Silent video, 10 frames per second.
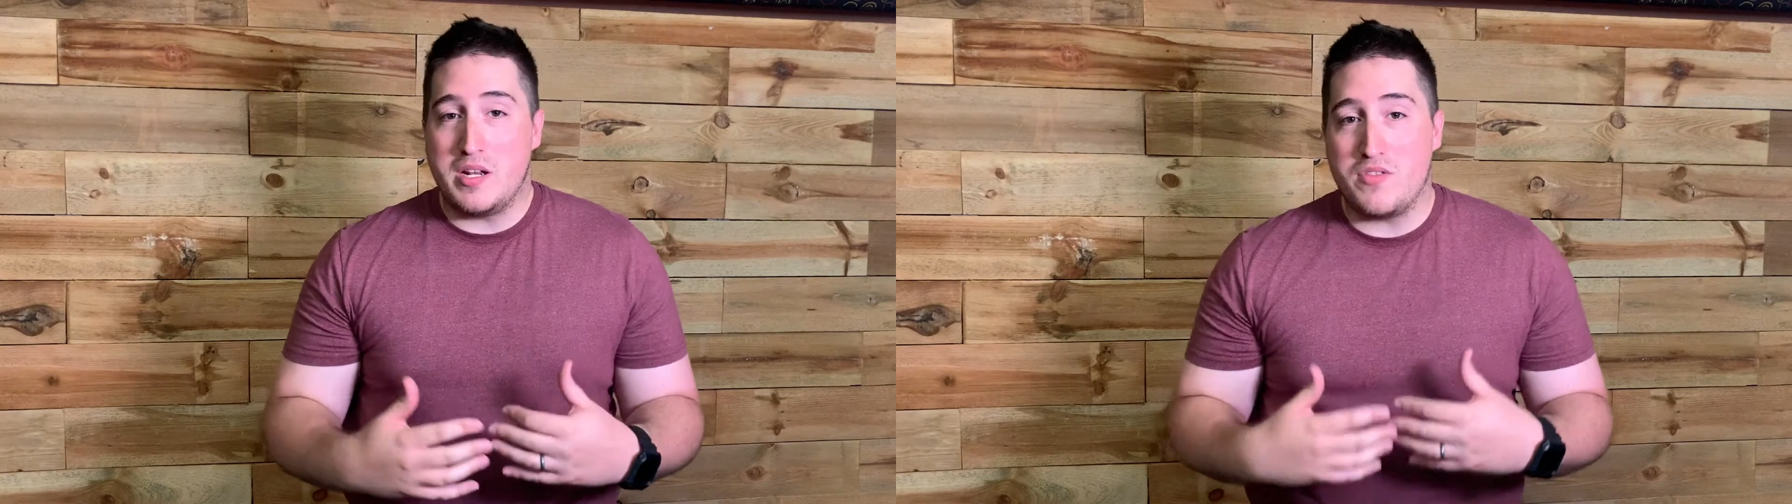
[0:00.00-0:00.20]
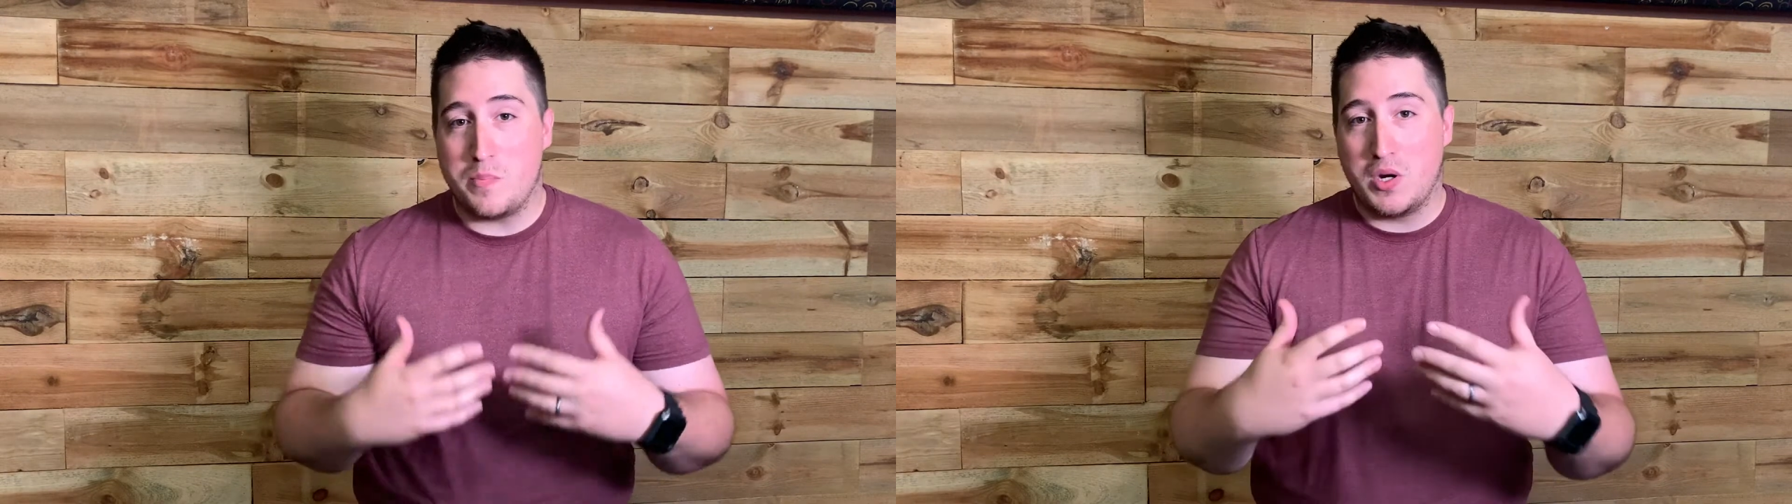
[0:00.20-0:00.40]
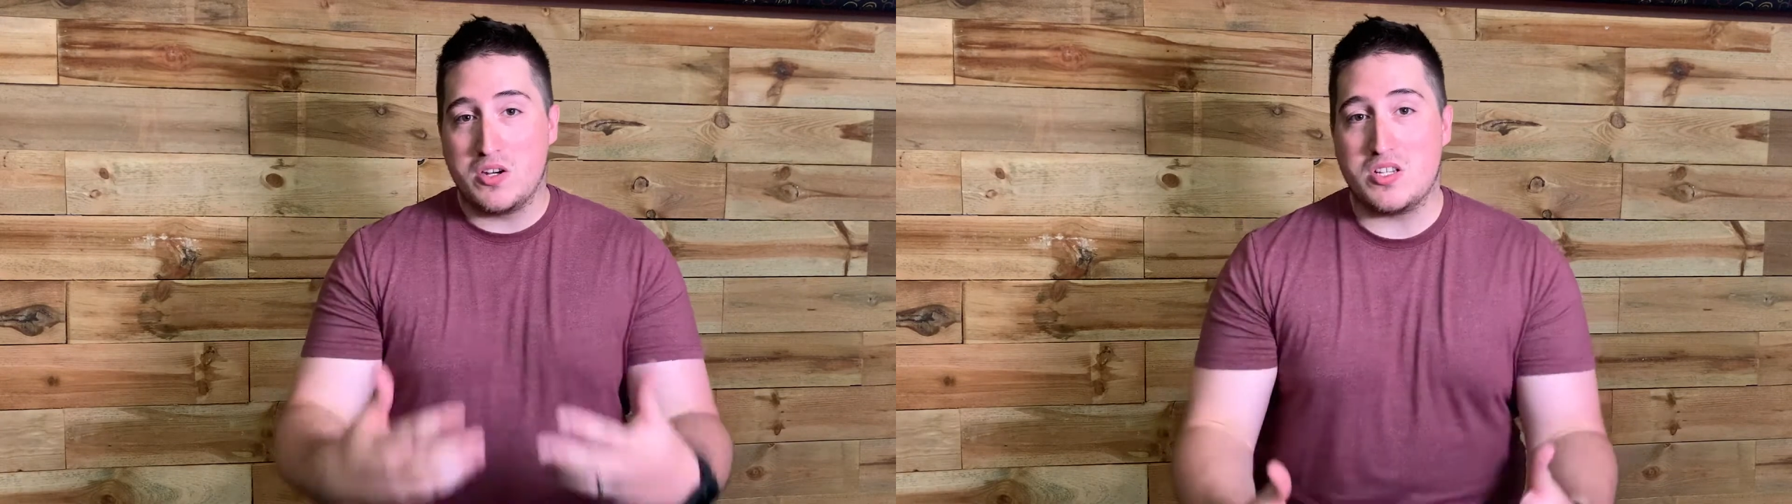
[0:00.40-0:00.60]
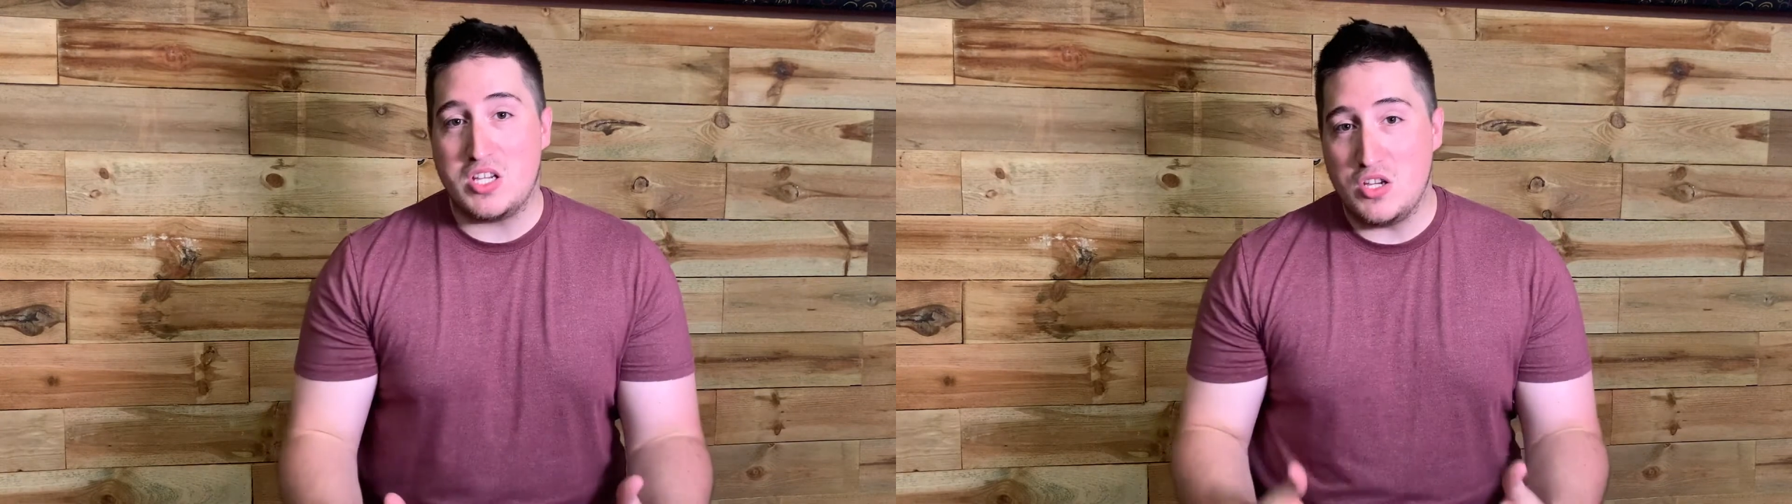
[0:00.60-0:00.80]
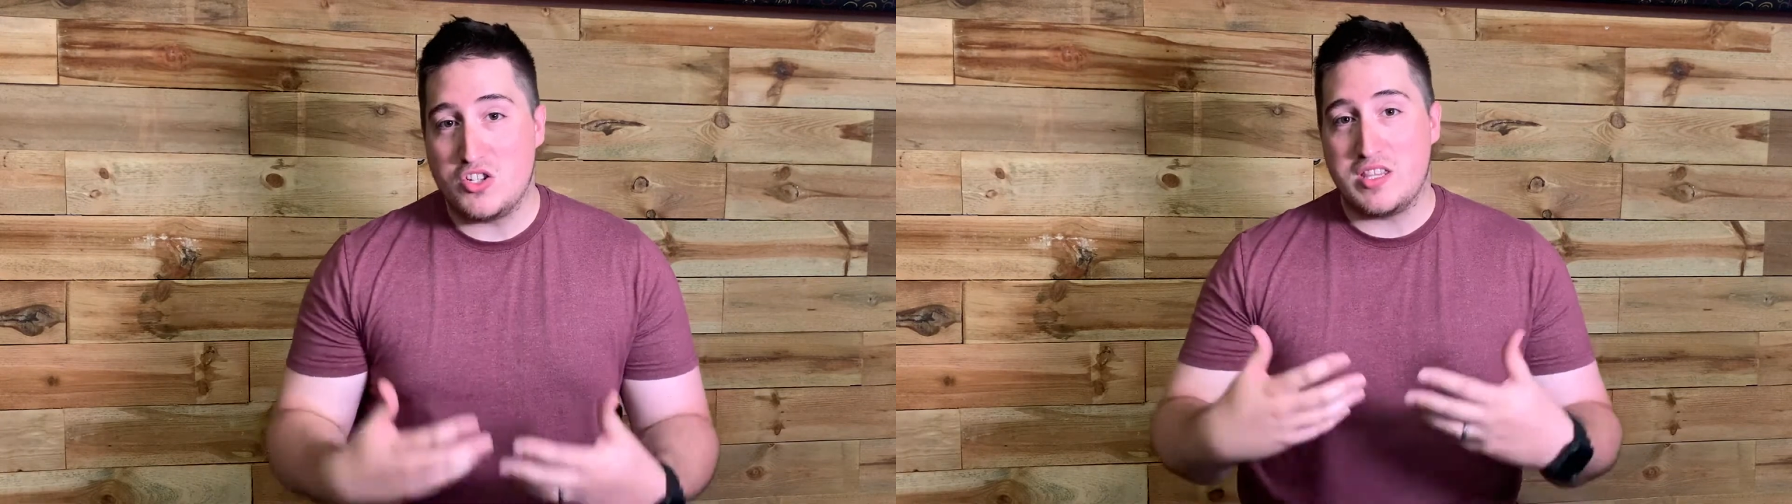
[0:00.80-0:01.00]
of the
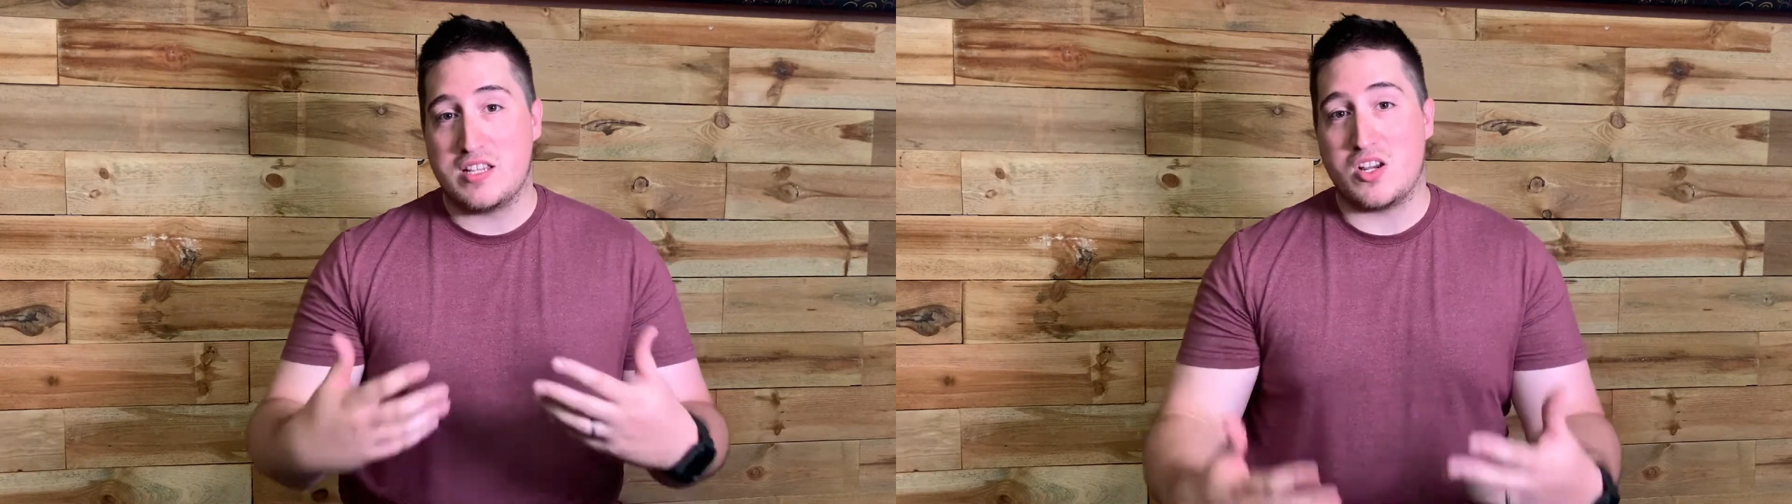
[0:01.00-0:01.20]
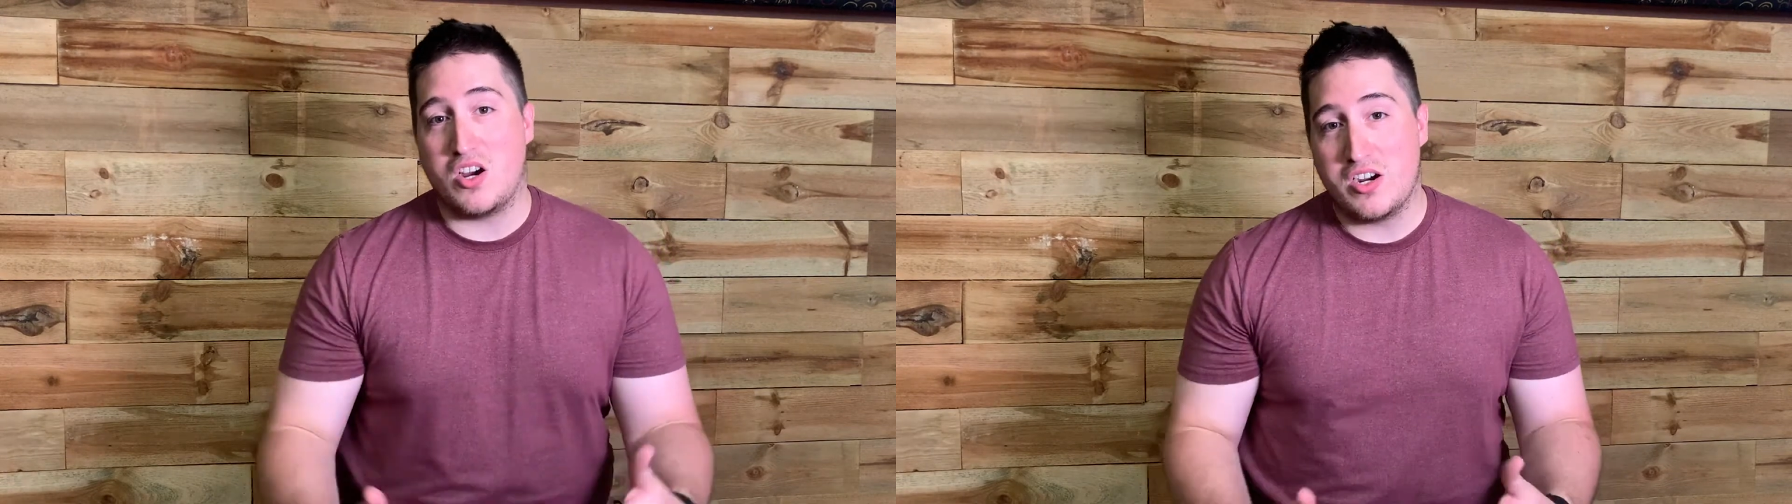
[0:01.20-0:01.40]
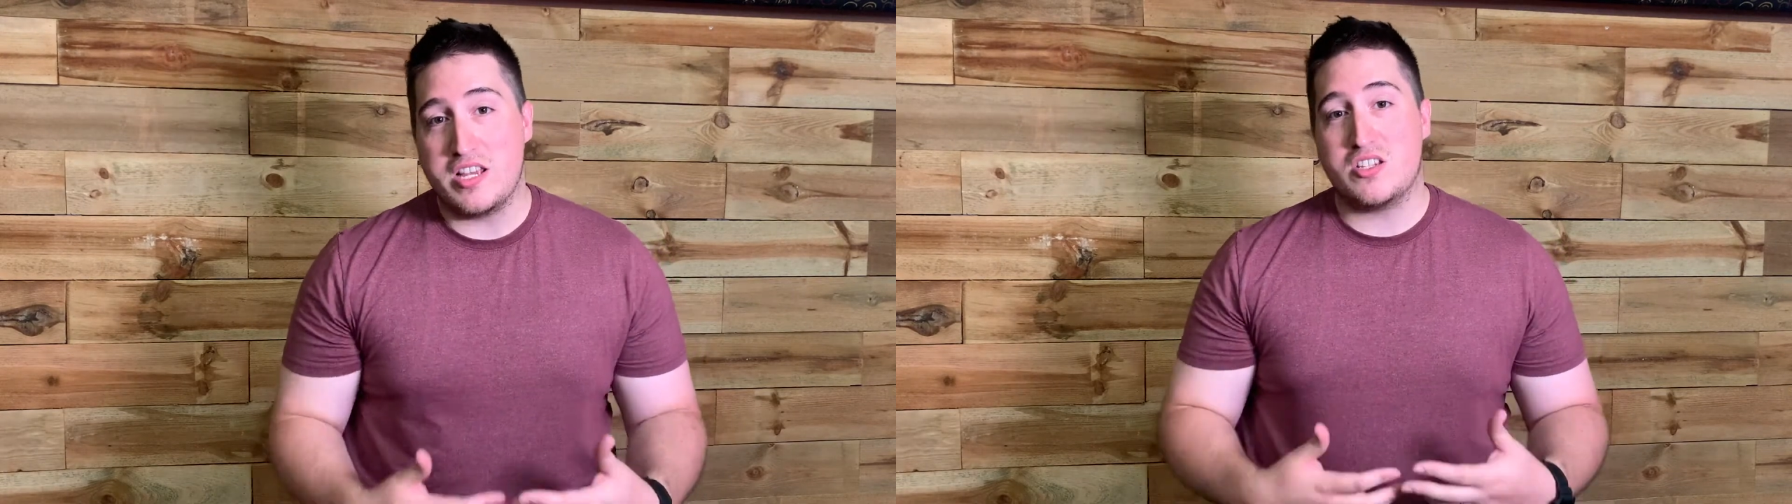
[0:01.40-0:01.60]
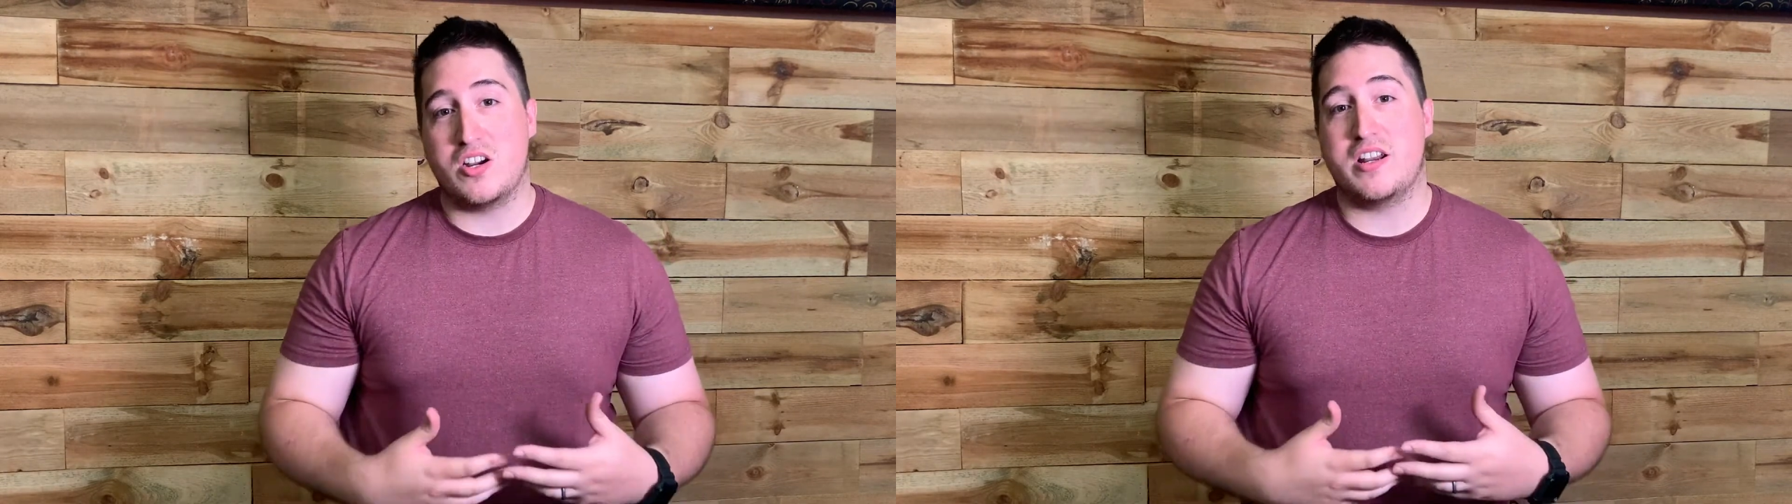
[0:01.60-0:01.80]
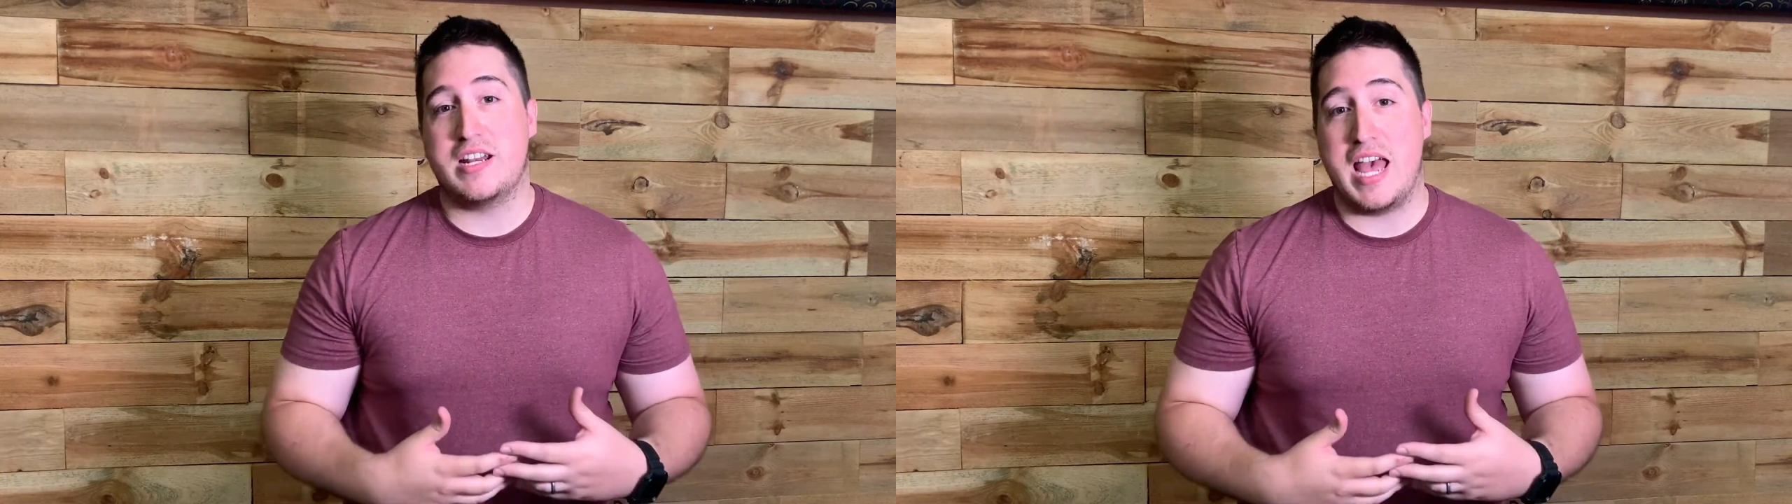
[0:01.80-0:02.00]
persecution that's already
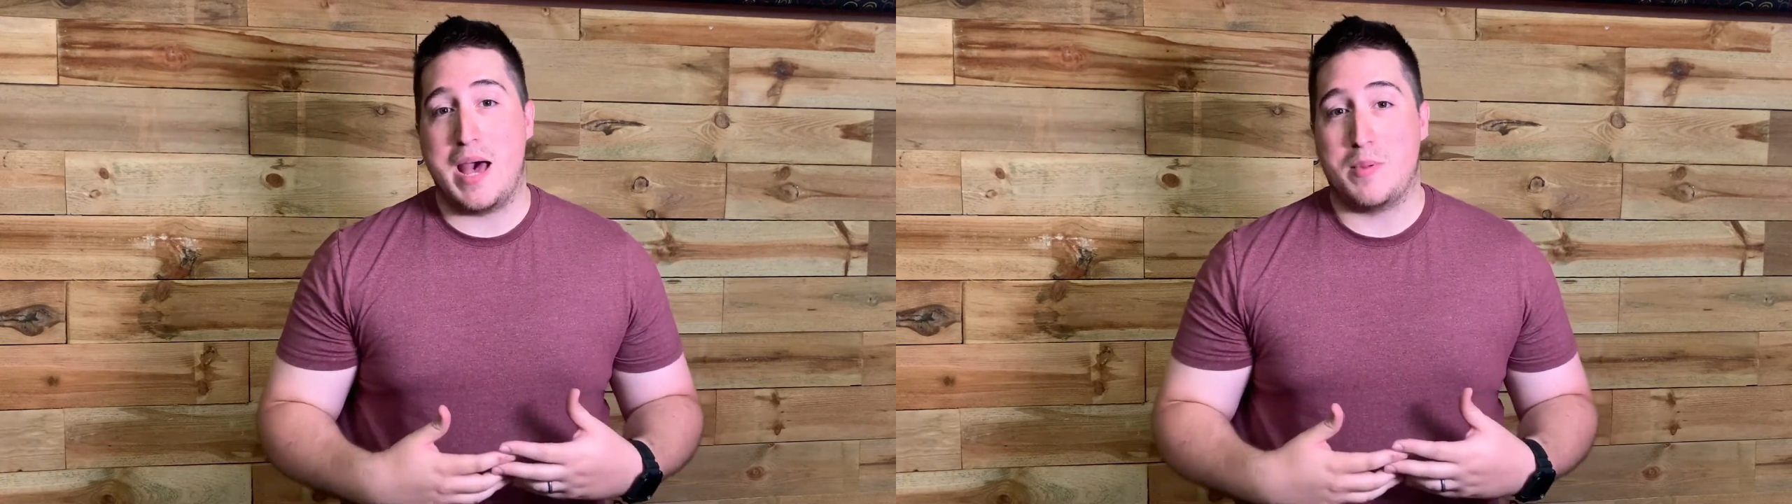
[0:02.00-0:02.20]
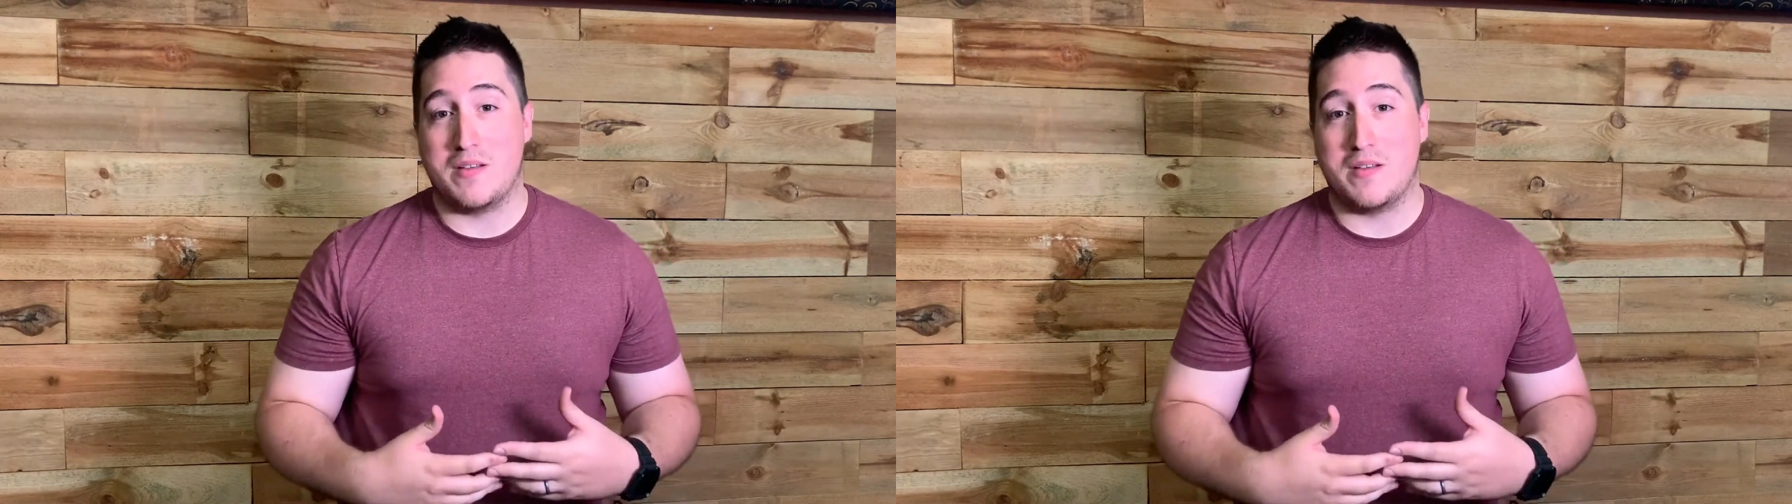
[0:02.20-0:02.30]
starting to happen,